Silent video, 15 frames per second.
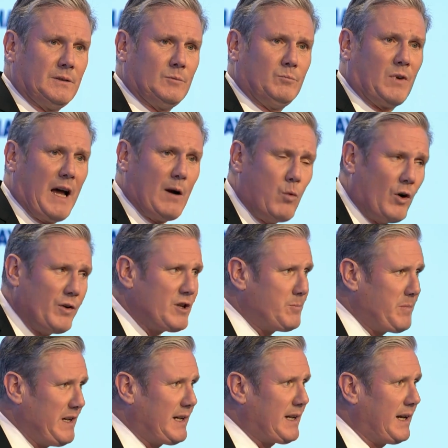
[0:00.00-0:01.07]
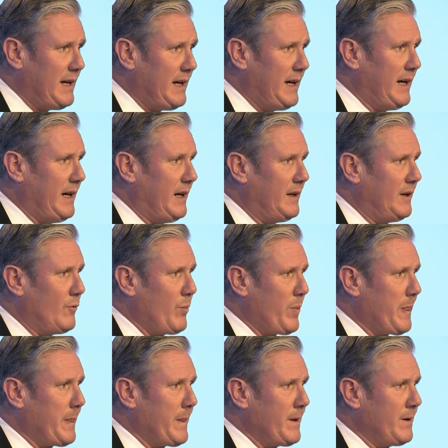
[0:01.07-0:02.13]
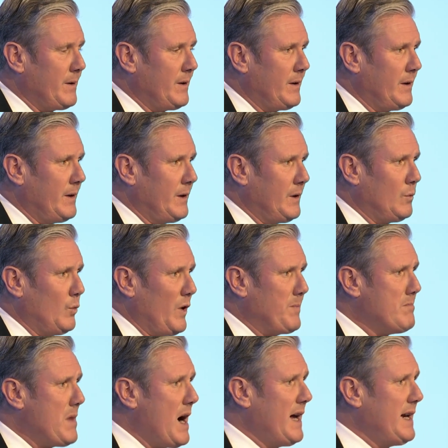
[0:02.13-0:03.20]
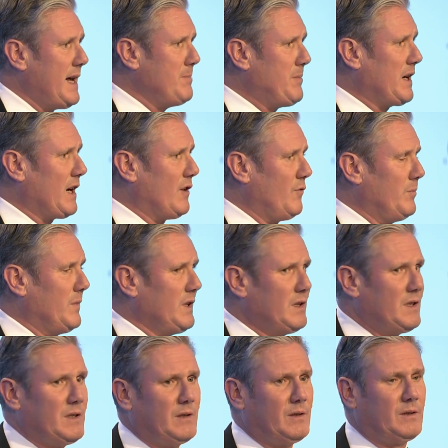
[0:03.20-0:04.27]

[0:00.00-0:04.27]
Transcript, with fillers: But I want to be clear here. With my Labour government,